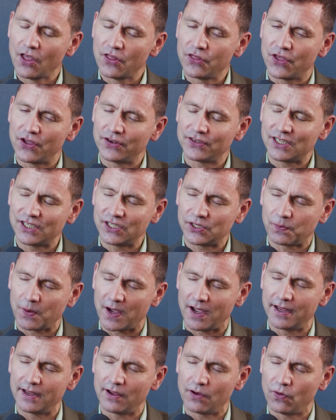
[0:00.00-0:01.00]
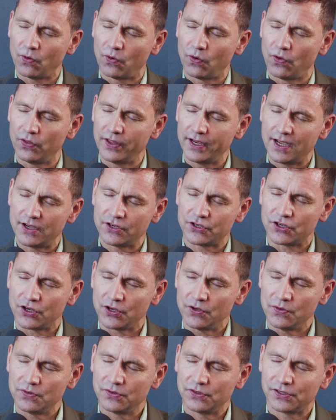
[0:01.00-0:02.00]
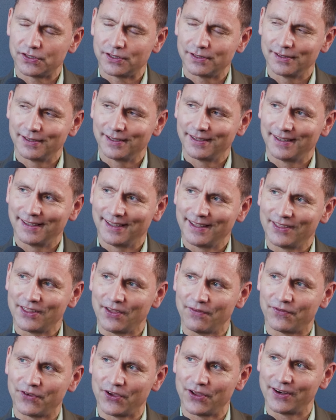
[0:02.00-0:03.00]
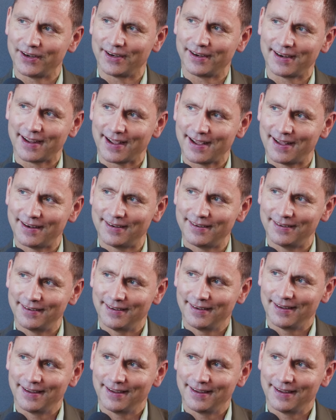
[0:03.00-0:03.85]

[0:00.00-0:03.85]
that despite all the issues that Vernon had,